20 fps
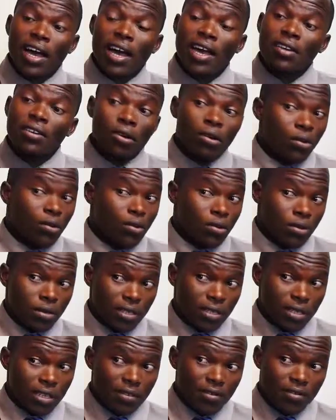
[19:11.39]
high
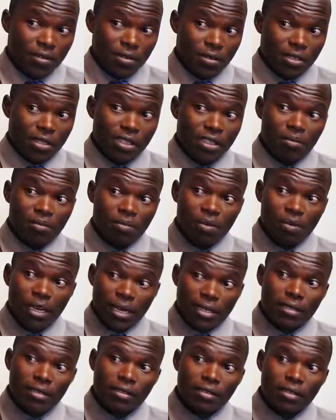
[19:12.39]
glucose levels in the
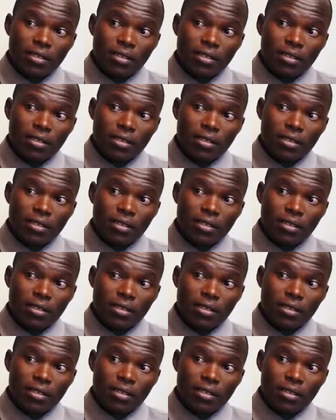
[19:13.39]
blood.